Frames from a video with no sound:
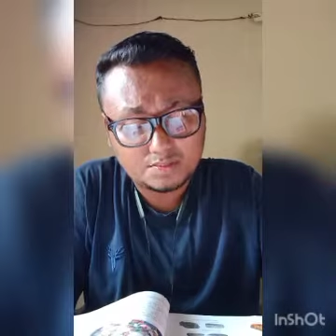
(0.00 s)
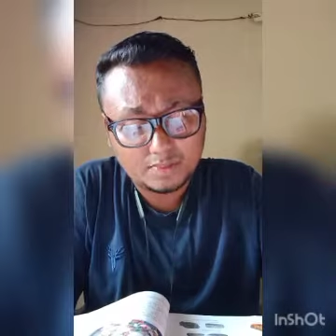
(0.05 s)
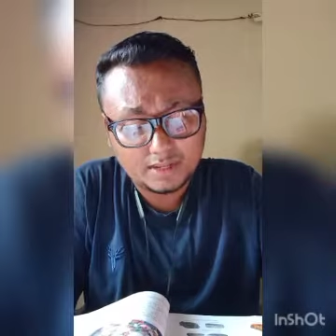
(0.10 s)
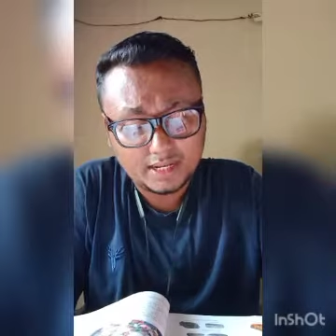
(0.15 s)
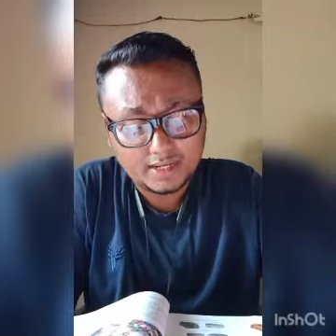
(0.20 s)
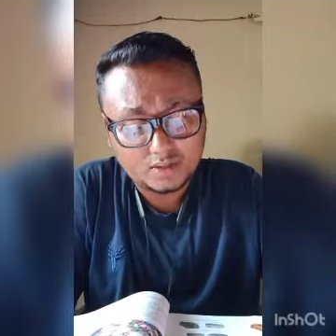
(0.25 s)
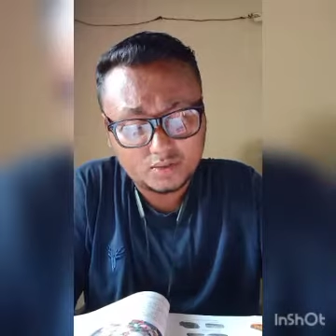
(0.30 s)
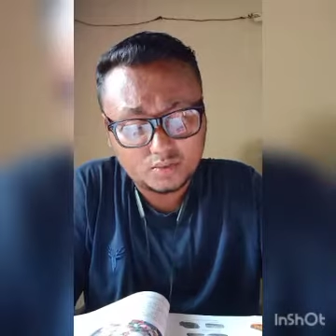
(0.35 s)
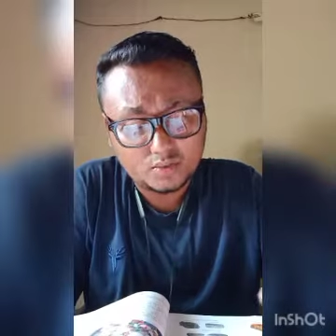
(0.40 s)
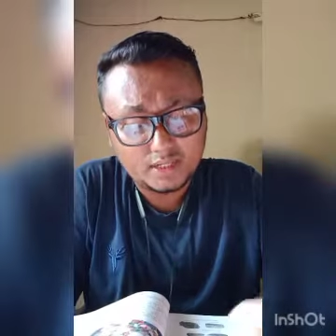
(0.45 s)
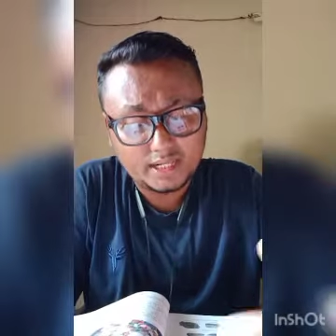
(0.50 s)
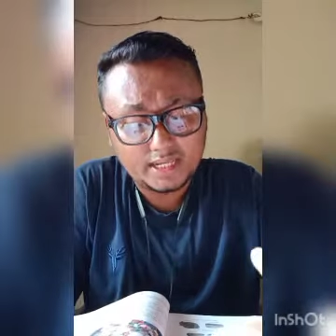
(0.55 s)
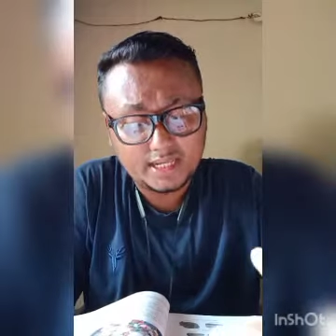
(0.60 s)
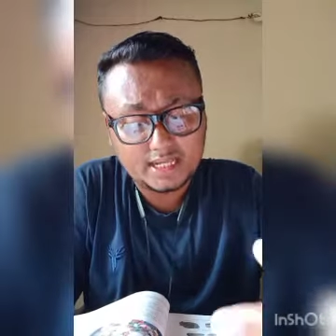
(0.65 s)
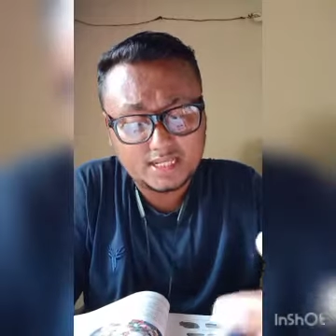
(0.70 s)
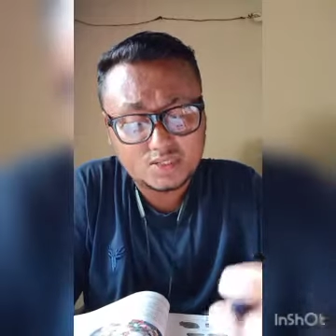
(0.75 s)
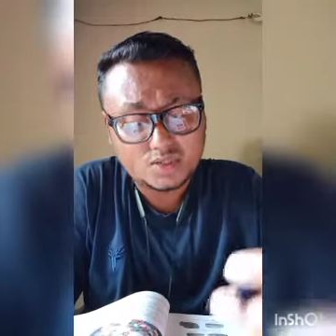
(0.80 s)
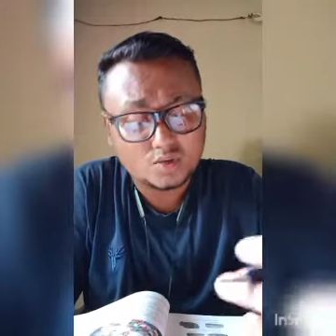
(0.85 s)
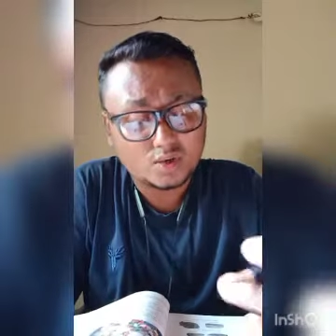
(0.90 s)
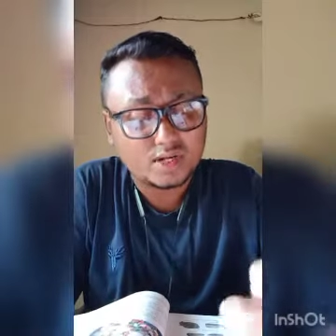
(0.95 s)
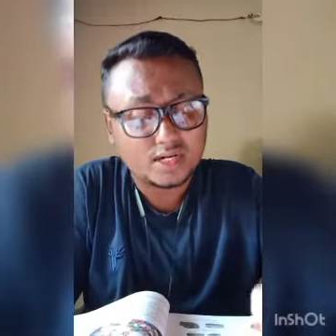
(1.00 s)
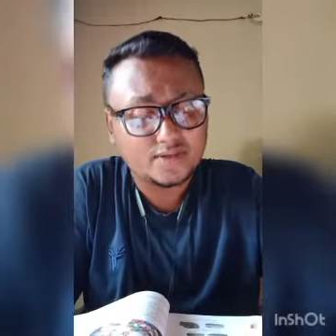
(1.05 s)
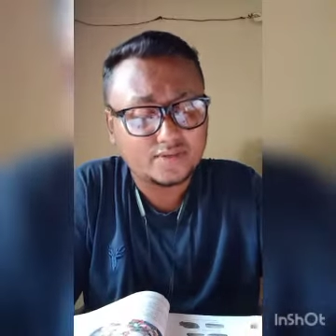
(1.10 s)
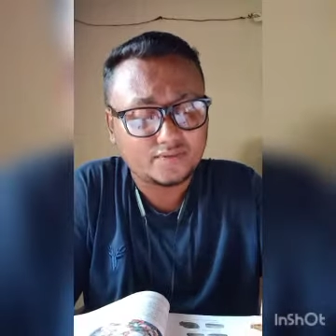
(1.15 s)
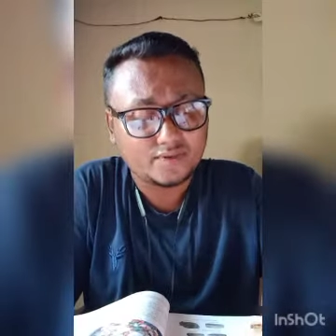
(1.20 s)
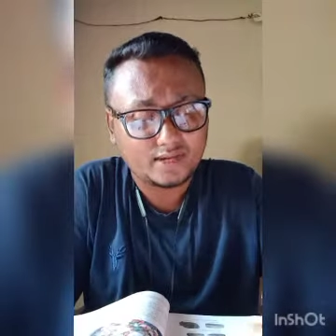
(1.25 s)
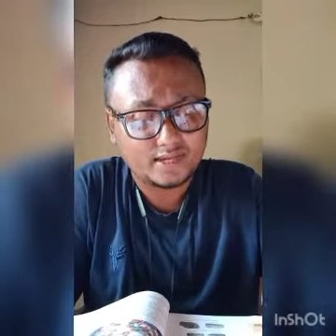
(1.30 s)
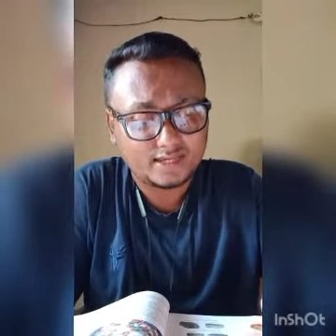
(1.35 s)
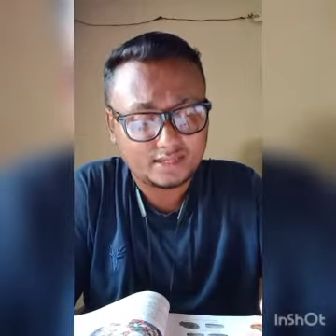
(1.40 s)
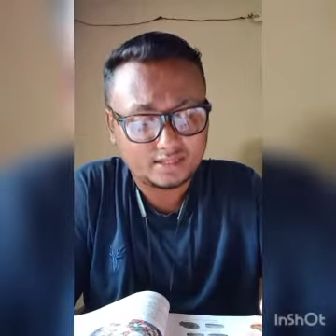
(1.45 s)
by cooling and
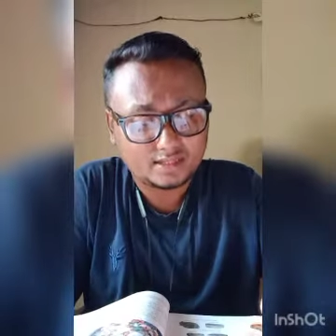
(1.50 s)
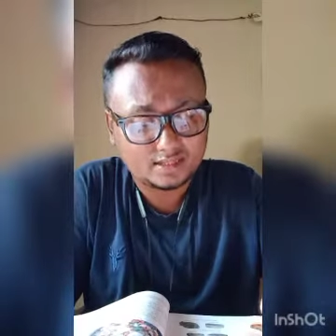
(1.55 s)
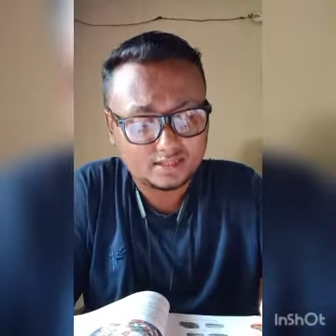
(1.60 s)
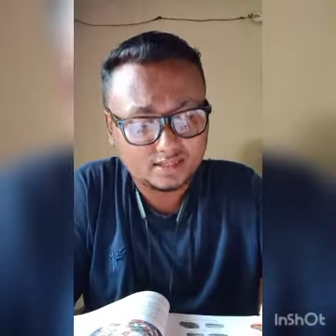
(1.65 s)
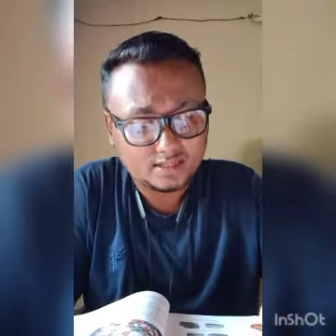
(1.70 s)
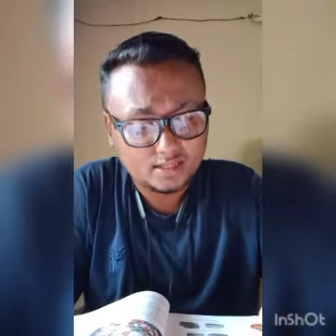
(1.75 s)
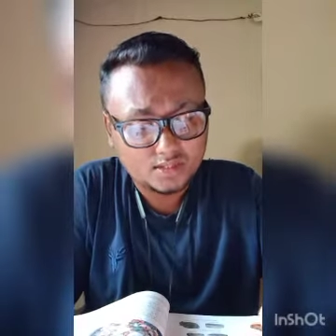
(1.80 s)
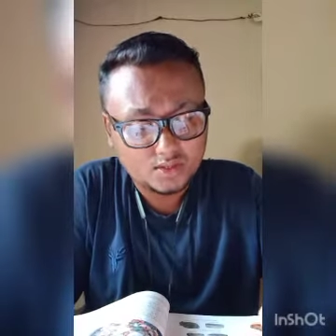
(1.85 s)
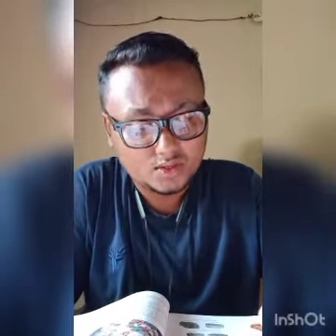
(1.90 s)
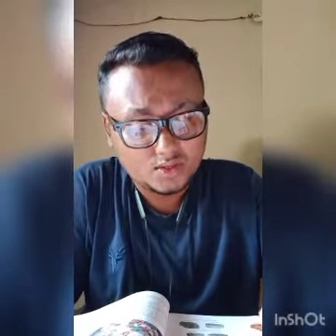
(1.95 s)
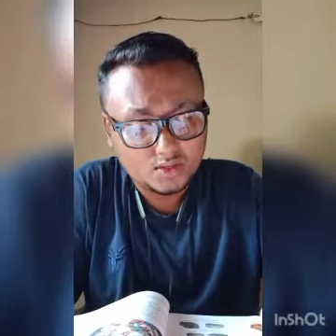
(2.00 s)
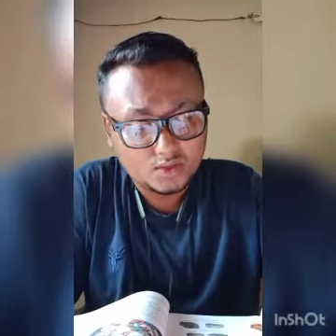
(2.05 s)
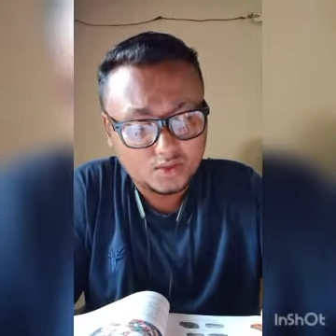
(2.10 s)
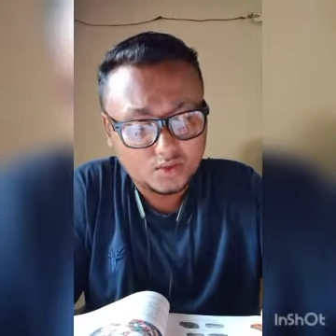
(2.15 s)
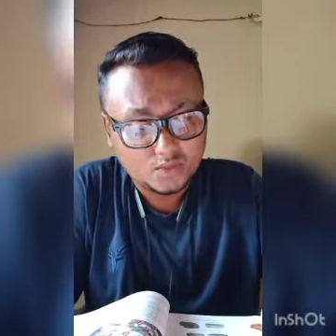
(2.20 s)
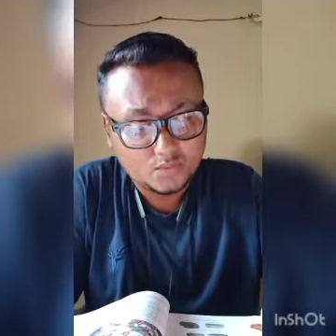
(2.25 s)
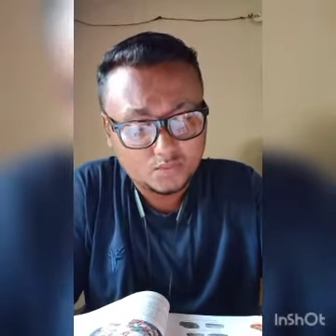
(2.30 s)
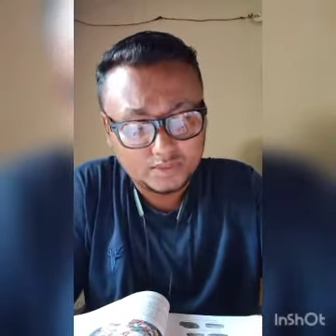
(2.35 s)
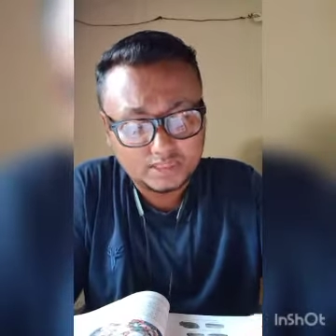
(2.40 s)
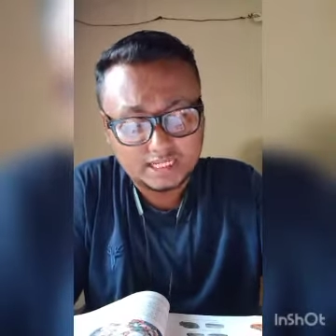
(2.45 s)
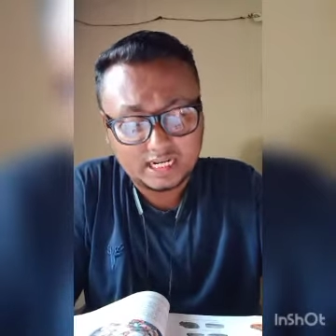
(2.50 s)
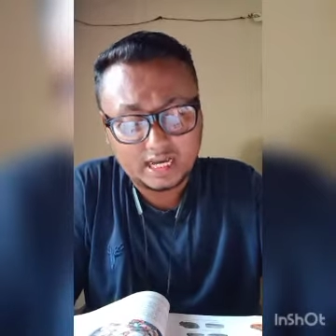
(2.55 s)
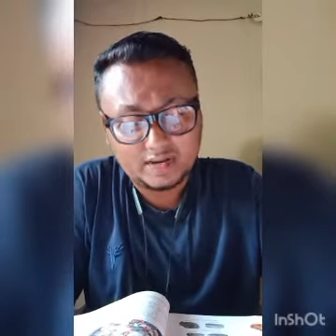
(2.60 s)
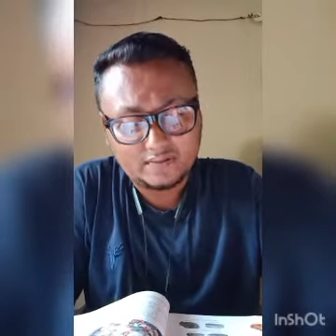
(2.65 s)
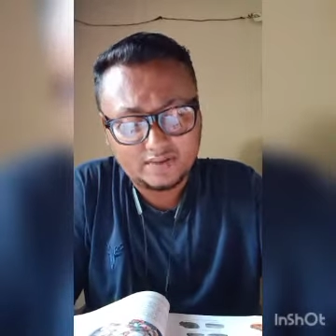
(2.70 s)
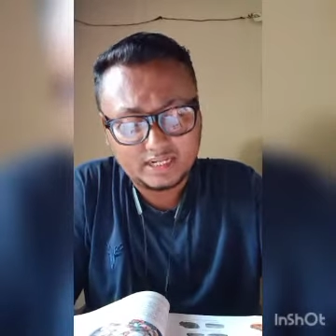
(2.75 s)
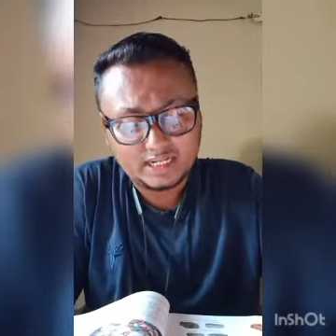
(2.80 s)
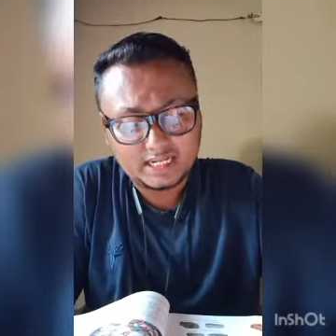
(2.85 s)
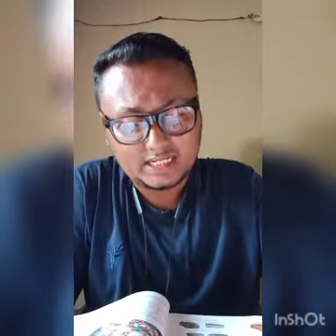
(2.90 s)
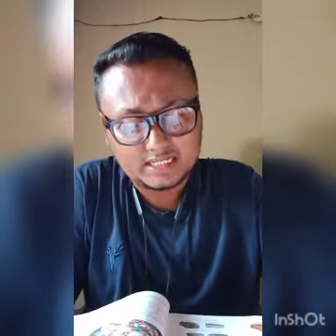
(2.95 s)
solidifying. When the
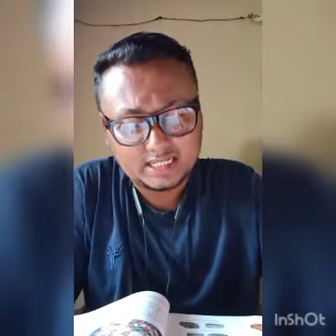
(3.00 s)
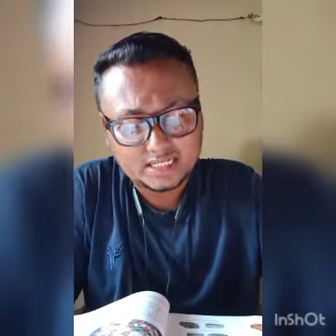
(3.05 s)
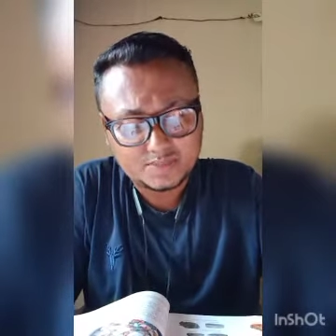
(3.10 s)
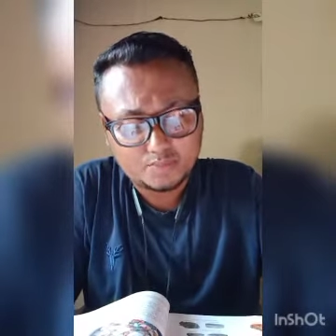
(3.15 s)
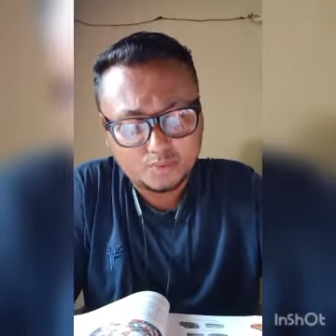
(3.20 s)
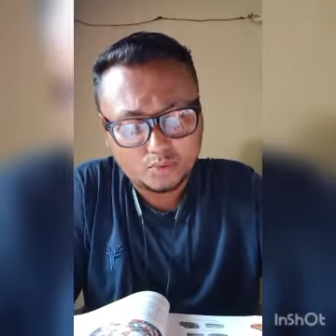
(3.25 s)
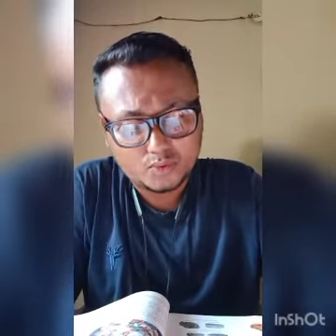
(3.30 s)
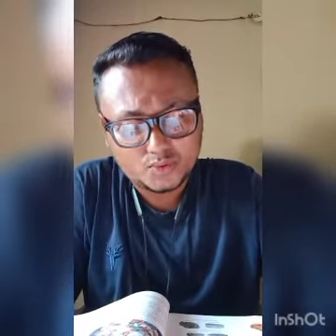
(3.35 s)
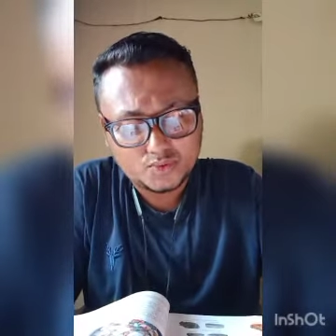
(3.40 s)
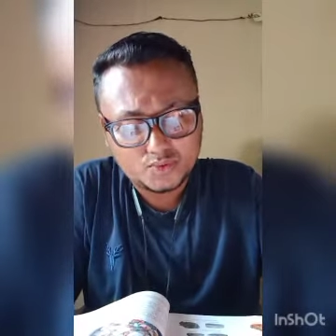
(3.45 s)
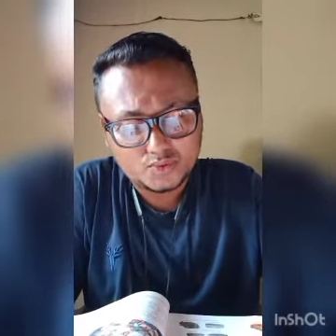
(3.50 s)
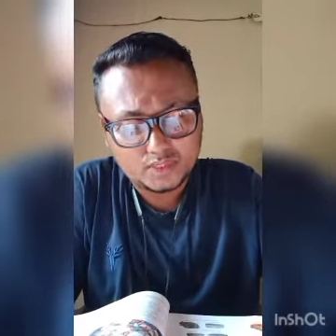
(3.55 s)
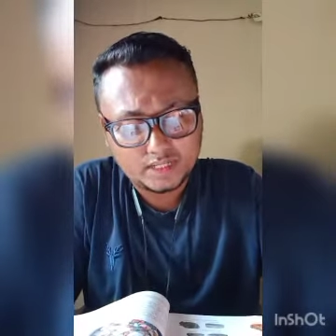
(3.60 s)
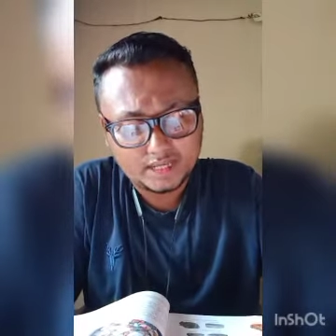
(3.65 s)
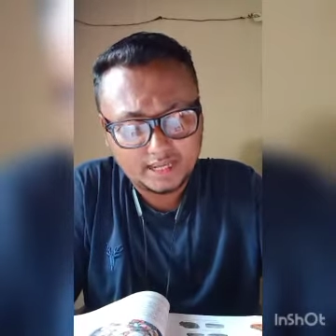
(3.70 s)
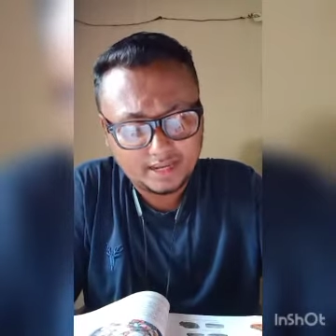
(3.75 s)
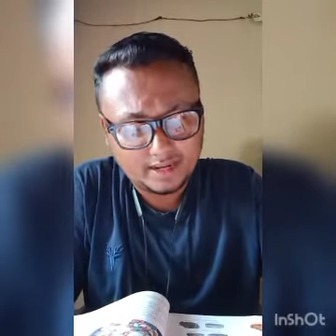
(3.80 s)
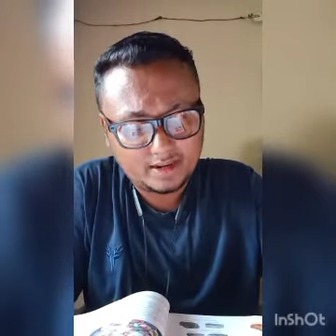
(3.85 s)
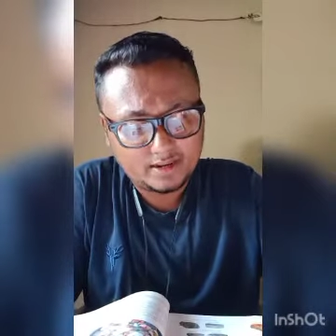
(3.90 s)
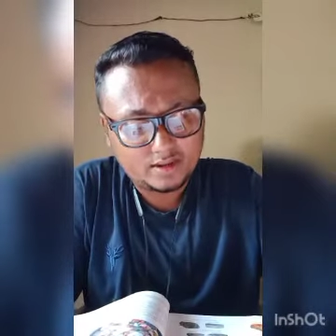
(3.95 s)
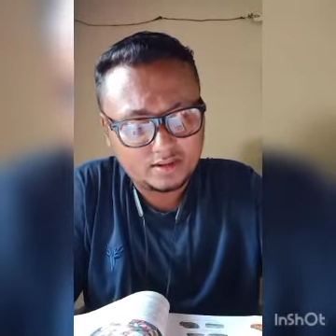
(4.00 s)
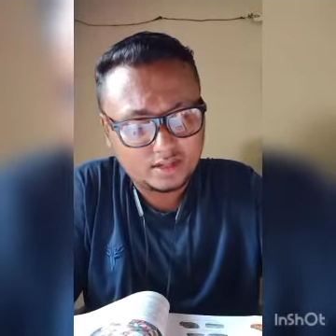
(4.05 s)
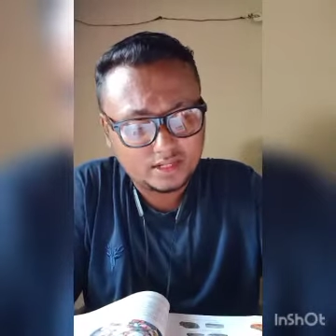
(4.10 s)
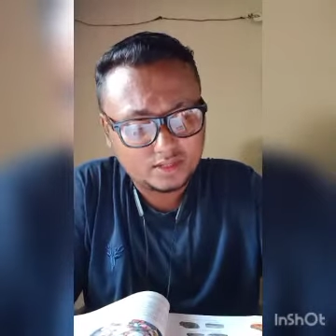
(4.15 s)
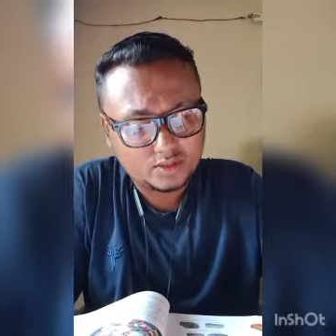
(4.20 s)
lava gets exposed to the air,